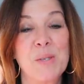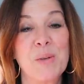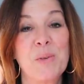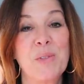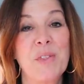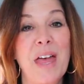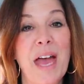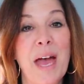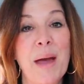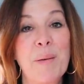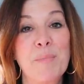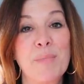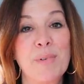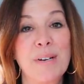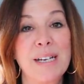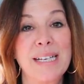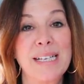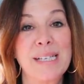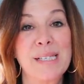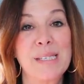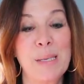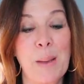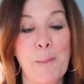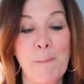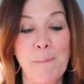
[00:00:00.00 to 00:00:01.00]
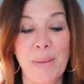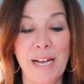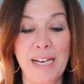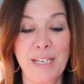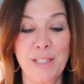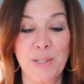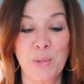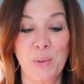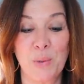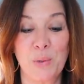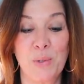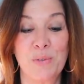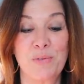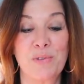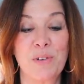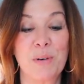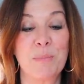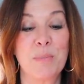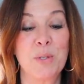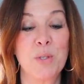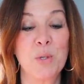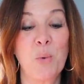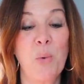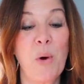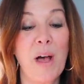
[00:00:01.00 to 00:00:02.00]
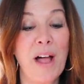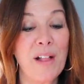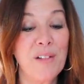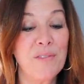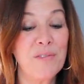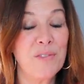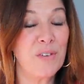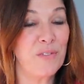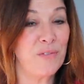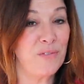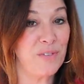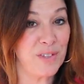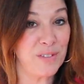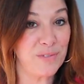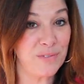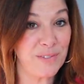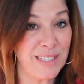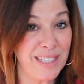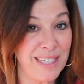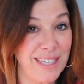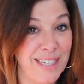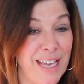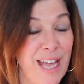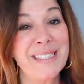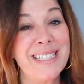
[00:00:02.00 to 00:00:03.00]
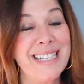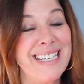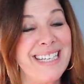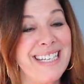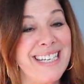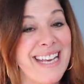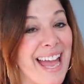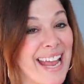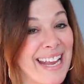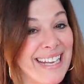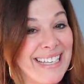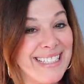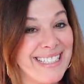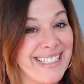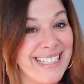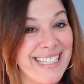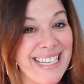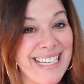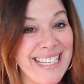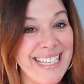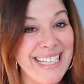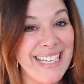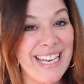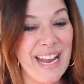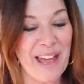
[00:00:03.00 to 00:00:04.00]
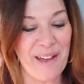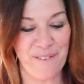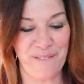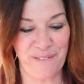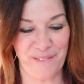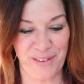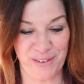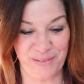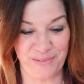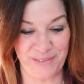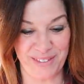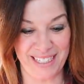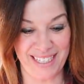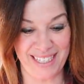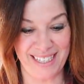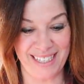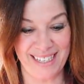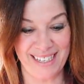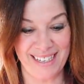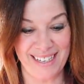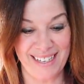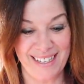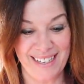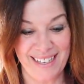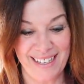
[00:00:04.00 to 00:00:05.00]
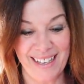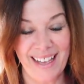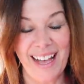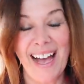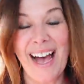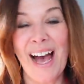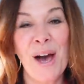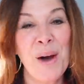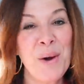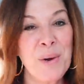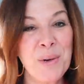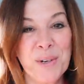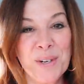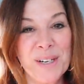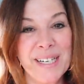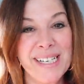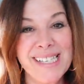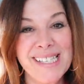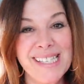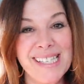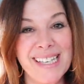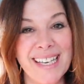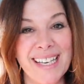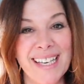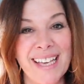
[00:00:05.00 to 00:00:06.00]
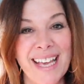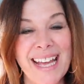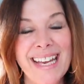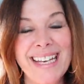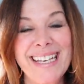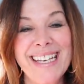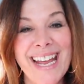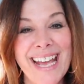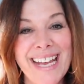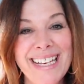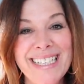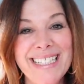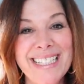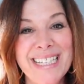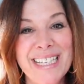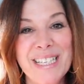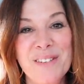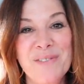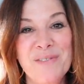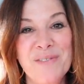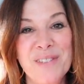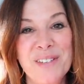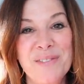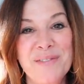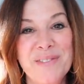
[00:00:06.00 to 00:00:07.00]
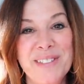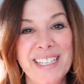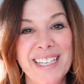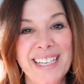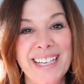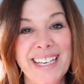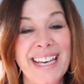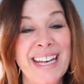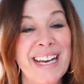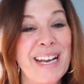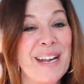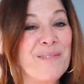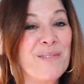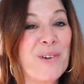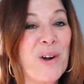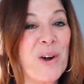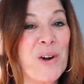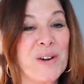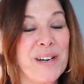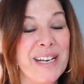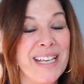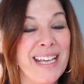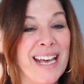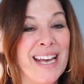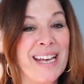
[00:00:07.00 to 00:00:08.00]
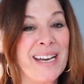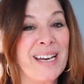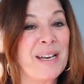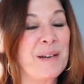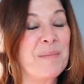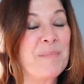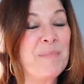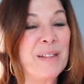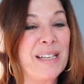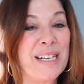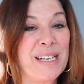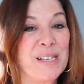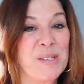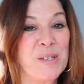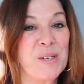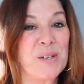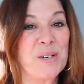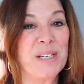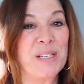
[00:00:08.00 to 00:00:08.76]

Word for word: So that brings my total from $12.50 to $19.50. How crazy, $19.50, and I've already added a blazer